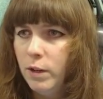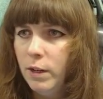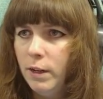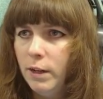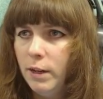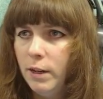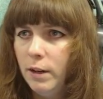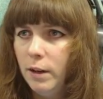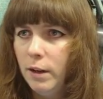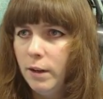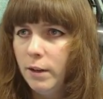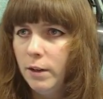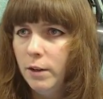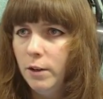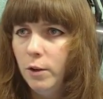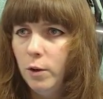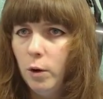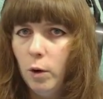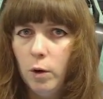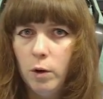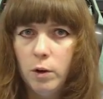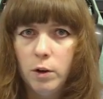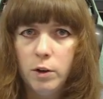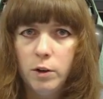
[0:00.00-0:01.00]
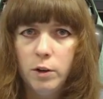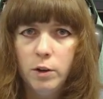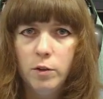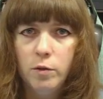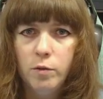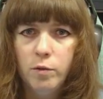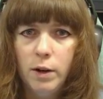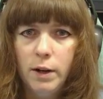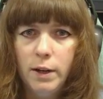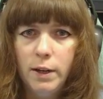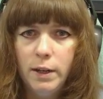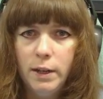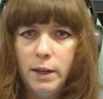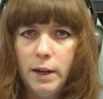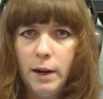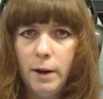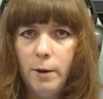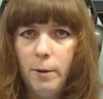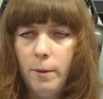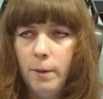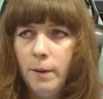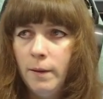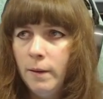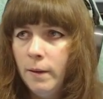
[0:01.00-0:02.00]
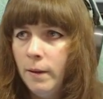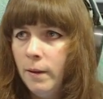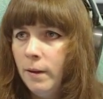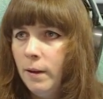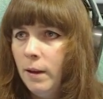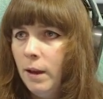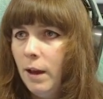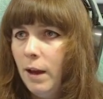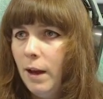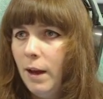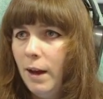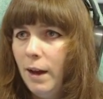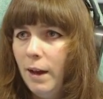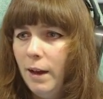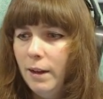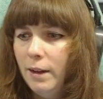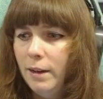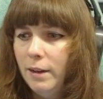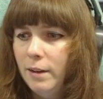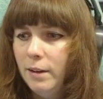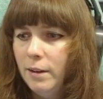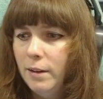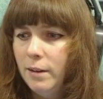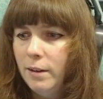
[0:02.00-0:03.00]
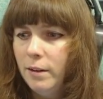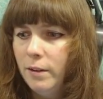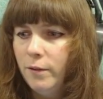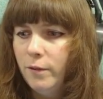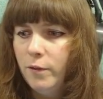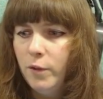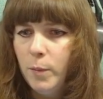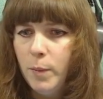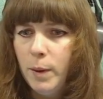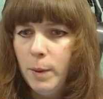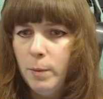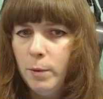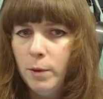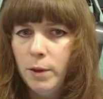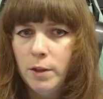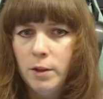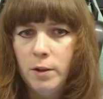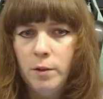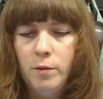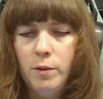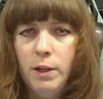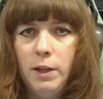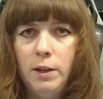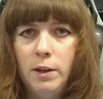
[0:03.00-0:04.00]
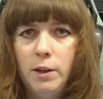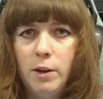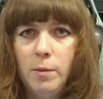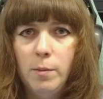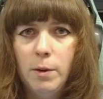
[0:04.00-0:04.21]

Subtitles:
like not good right now. And for people that don't really know much